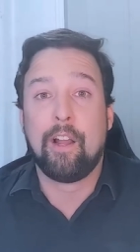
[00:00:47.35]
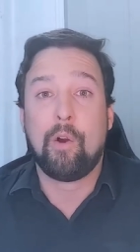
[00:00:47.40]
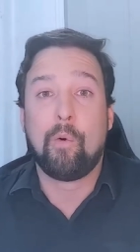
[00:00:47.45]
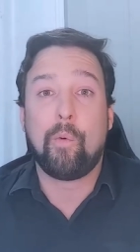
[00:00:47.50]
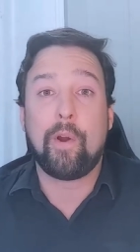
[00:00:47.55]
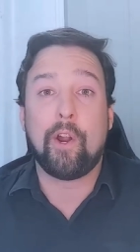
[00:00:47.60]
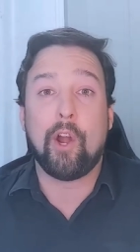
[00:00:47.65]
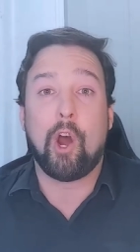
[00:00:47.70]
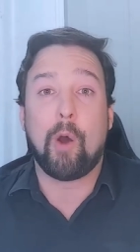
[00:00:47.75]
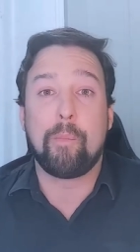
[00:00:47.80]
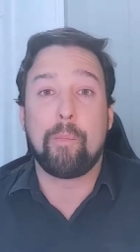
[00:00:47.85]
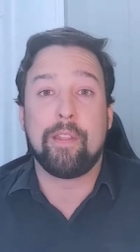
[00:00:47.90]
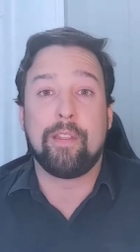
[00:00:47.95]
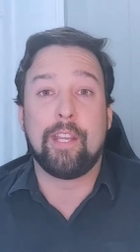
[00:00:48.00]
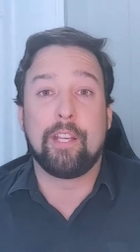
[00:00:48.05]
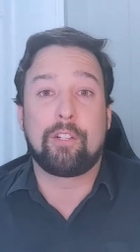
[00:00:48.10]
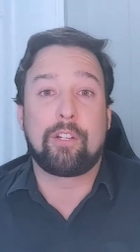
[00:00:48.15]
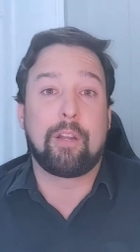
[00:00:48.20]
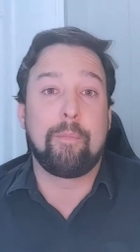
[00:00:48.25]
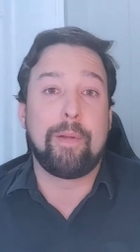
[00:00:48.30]
We hope that
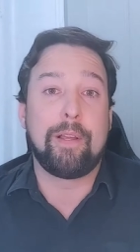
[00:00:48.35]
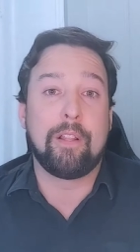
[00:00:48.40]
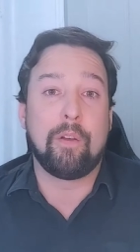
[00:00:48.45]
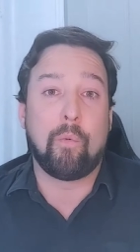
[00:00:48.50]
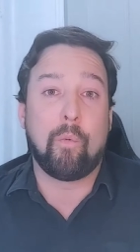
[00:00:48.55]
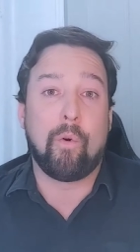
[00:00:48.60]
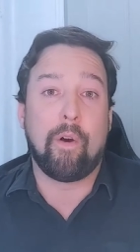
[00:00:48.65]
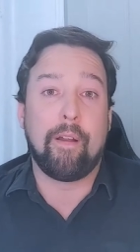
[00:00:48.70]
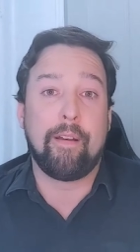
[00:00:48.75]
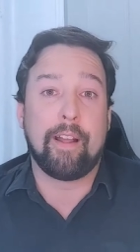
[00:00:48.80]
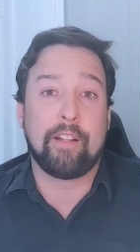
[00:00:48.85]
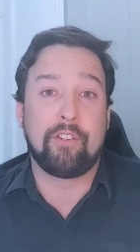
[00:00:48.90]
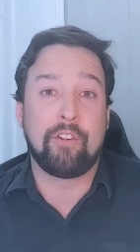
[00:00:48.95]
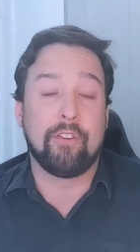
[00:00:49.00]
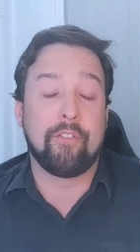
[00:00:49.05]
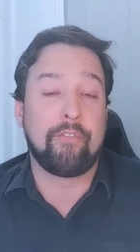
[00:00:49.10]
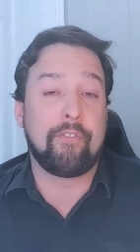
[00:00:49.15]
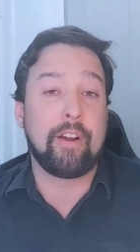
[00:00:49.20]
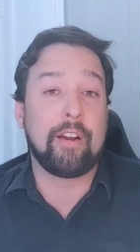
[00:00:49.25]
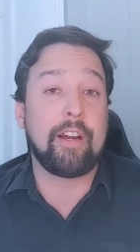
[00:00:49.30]
this could be the one that's
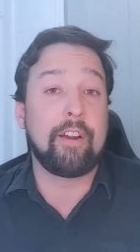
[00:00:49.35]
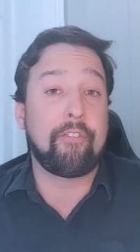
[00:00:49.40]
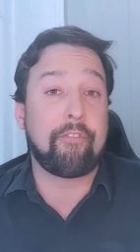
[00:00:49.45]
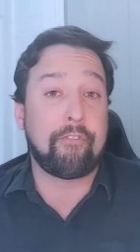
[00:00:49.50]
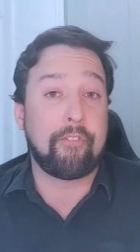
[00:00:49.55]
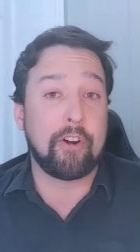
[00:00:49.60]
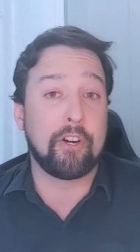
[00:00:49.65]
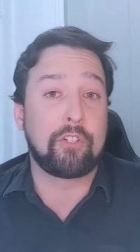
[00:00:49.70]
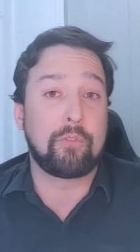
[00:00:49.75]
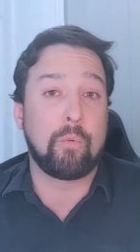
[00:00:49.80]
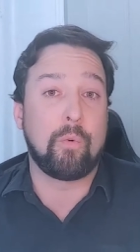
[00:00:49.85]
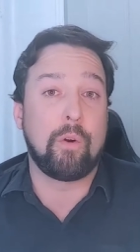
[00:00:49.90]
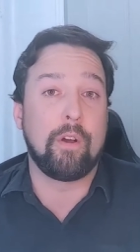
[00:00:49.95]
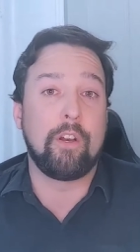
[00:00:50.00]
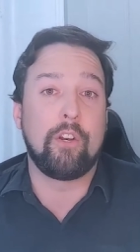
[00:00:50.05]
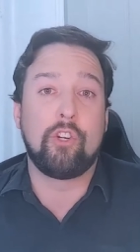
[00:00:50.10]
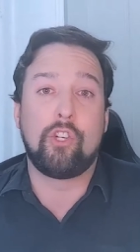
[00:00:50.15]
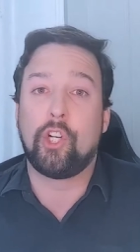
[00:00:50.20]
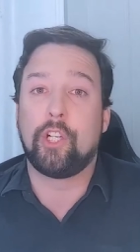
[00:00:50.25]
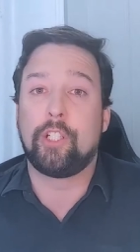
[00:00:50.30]
your very first
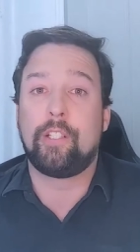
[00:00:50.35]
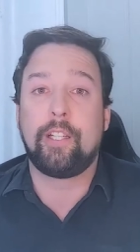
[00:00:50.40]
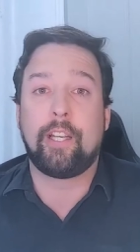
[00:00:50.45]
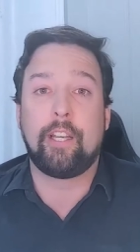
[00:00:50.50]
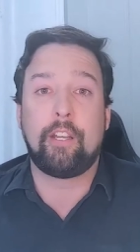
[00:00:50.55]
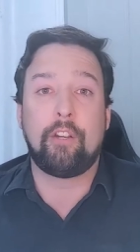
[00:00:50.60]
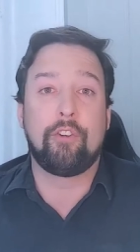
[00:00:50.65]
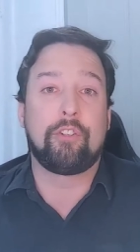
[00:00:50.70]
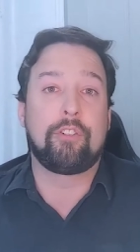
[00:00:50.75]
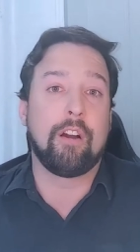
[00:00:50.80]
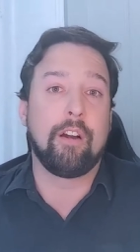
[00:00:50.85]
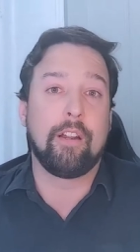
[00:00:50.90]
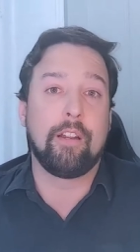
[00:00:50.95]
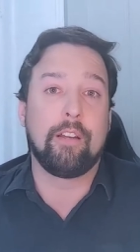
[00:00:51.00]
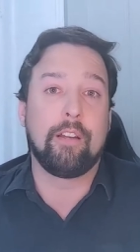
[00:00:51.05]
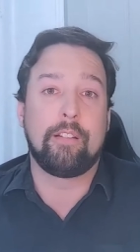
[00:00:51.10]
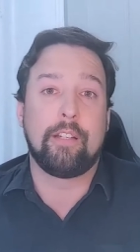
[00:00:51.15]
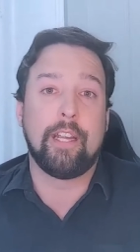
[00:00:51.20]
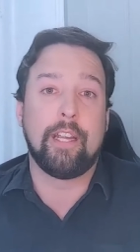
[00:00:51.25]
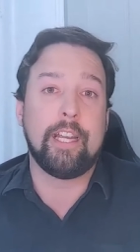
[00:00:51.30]
one just to get you started,
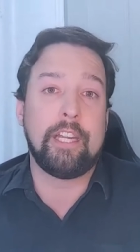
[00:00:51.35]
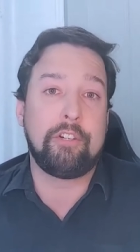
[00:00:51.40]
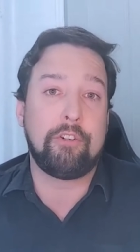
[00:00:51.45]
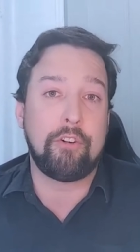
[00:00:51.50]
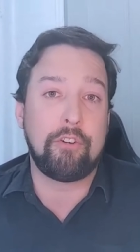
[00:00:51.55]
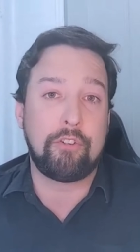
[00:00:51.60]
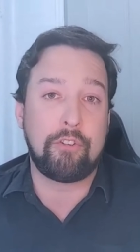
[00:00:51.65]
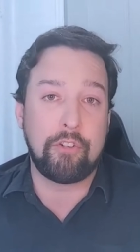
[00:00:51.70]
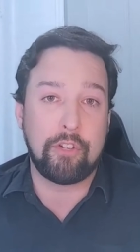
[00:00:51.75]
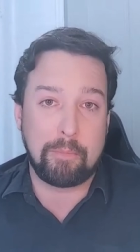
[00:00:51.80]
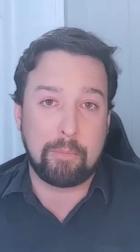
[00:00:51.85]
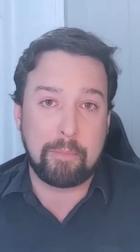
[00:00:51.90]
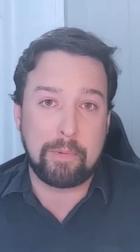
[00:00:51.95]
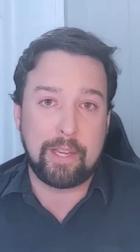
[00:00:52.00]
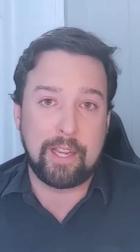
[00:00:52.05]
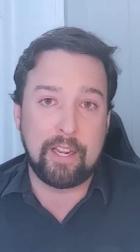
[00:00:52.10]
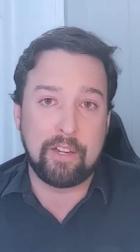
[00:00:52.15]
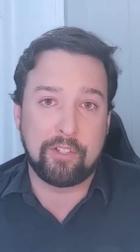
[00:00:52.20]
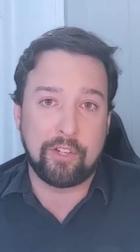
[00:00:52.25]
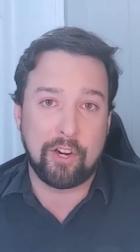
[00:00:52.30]
to introduce you to some
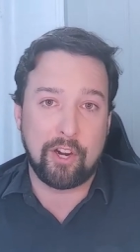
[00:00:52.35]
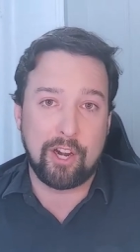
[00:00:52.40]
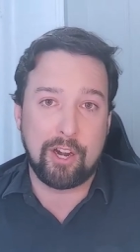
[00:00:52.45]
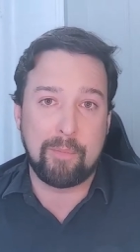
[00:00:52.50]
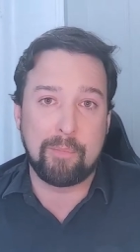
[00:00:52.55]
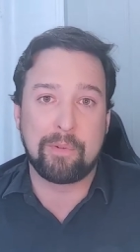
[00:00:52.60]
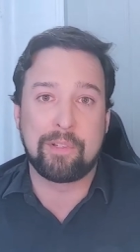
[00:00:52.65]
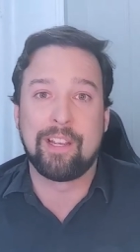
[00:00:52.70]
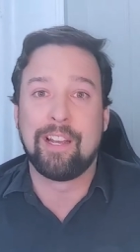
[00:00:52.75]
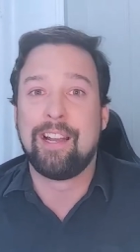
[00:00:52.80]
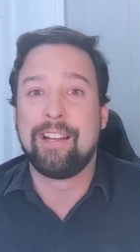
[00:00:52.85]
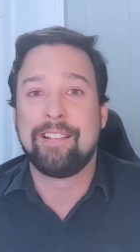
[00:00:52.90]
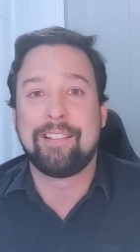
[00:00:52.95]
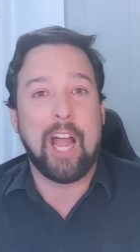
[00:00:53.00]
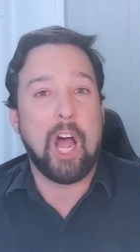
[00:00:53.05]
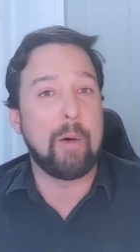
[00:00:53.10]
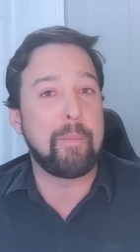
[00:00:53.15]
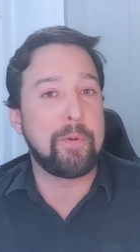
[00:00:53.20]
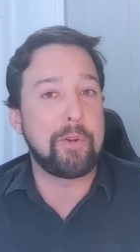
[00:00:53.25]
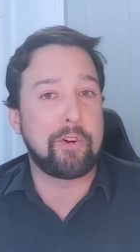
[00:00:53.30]
key terms, to
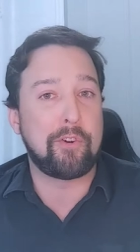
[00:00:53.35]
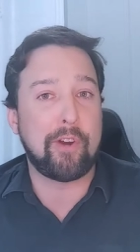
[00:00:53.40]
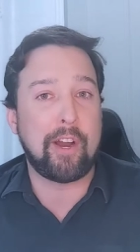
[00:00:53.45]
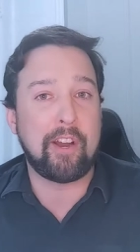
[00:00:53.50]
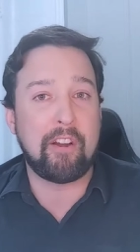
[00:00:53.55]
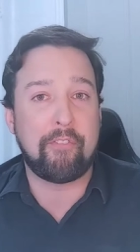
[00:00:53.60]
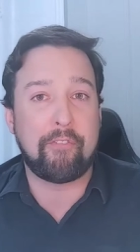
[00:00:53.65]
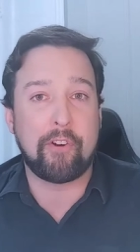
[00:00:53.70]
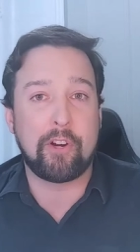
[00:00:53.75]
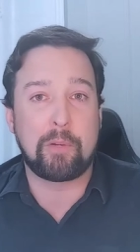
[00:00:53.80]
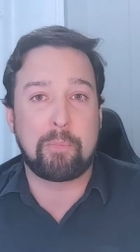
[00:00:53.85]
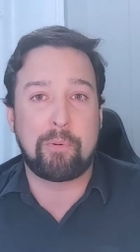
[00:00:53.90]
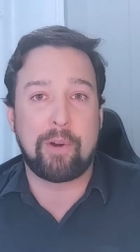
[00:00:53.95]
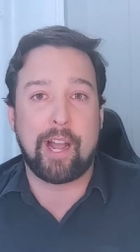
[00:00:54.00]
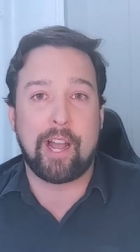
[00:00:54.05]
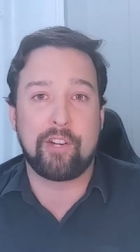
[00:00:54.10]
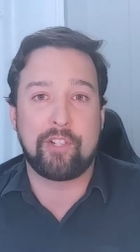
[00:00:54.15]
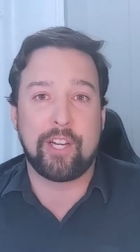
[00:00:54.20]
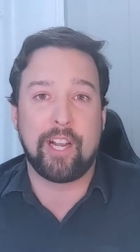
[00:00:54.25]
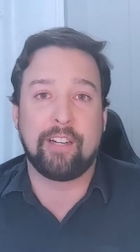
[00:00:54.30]
help you create your first
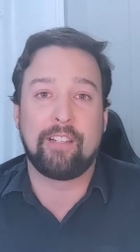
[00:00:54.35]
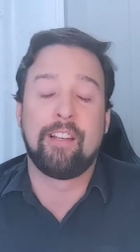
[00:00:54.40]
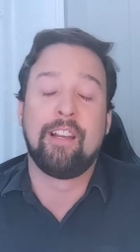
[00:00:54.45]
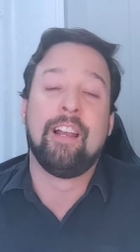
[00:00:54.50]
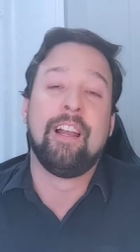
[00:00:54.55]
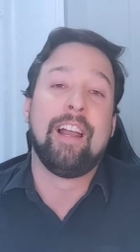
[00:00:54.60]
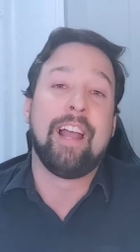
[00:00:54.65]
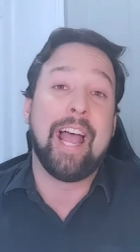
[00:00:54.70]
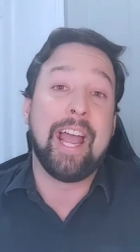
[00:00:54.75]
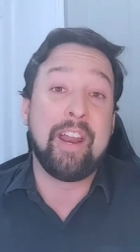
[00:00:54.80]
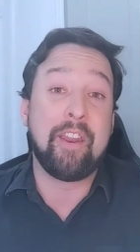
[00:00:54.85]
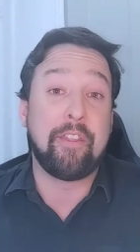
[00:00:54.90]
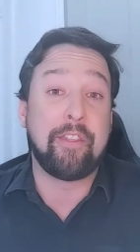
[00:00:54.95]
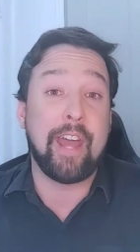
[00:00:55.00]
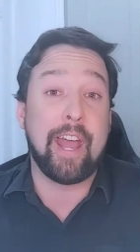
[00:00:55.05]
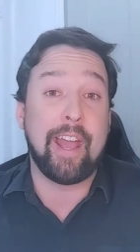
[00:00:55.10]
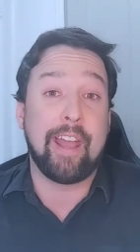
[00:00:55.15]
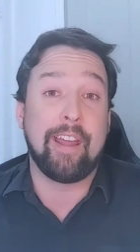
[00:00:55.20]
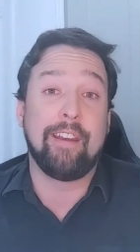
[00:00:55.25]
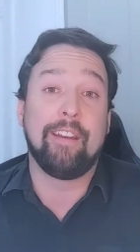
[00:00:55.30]
project, and
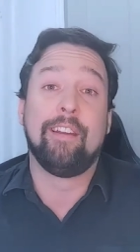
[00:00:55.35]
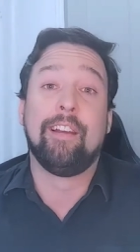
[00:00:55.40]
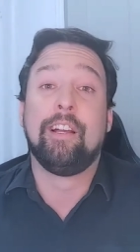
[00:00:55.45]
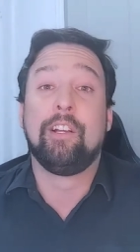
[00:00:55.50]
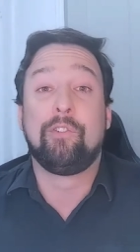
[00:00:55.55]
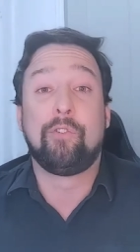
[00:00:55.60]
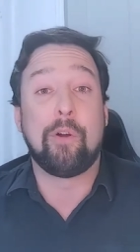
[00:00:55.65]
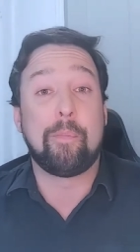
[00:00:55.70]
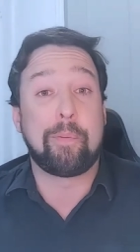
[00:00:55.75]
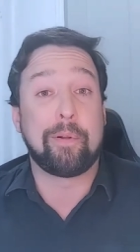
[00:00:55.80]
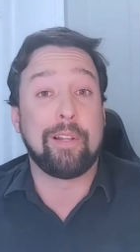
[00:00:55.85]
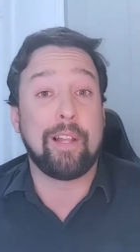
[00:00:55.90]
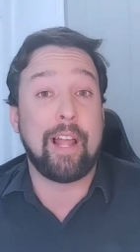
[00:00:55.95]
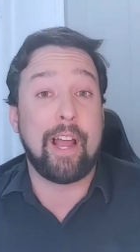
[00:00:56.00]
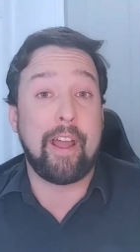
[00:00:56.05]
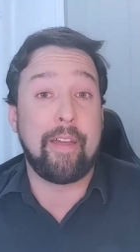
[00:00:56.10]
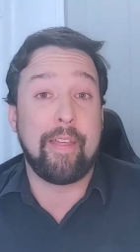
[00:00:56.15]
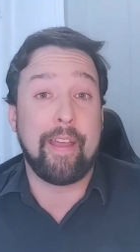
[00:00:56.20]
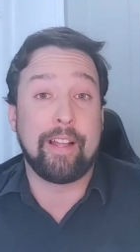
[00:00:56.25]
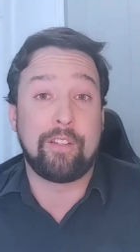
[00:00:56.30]
then to
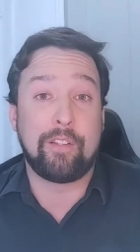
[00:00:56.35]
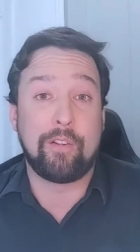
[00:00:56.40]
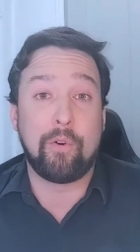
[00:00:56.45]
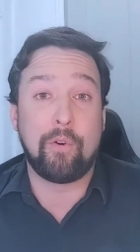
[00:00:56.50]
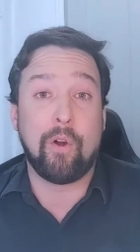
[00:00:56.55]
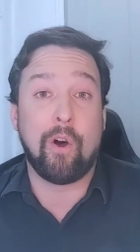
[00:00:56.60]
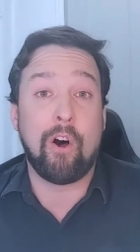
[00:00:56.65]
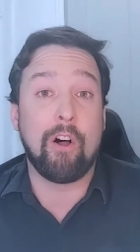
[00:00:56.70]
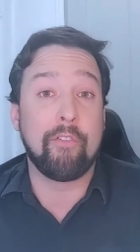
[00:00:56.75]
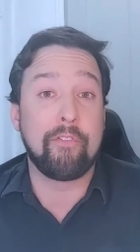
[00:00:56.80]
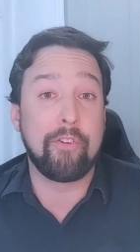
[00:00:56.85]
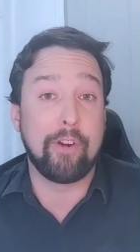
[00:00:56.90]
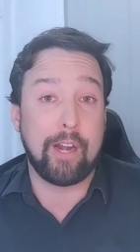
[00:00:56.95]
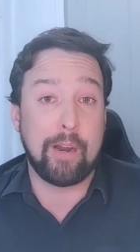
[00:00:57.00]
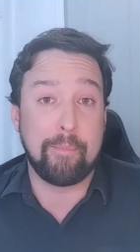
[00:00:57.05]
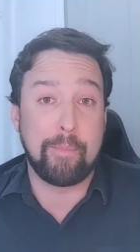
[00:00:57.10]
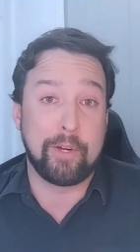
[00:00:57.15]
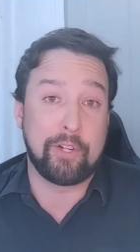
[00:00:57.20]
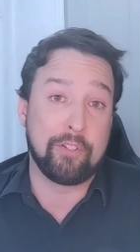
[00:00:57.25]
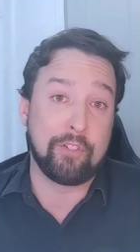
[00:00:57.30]
apply that to all of your
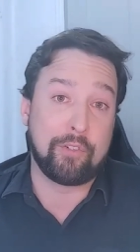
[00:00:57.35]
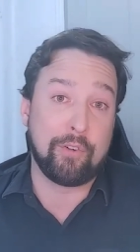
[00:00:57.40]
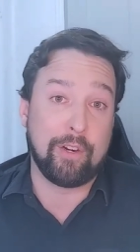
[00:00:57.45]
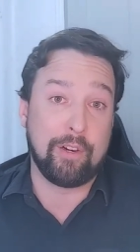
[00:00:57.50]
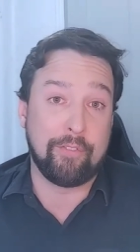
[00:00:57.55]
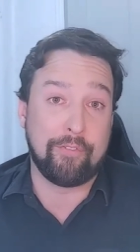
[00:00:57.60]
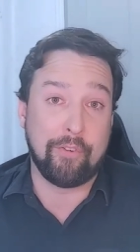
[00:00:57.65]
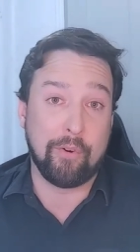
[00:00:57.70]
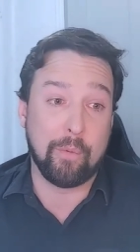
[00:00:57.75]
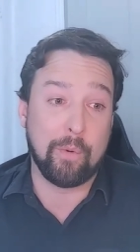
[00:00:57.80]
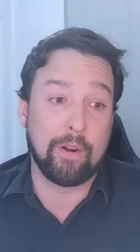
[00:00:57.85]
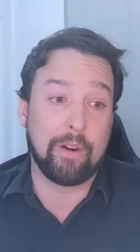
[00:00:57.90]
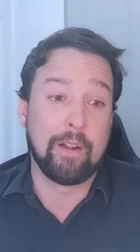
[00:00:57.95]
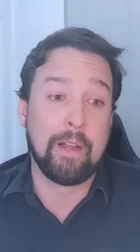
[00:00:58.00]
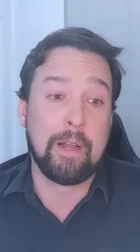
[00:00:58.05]
ambitions going forward.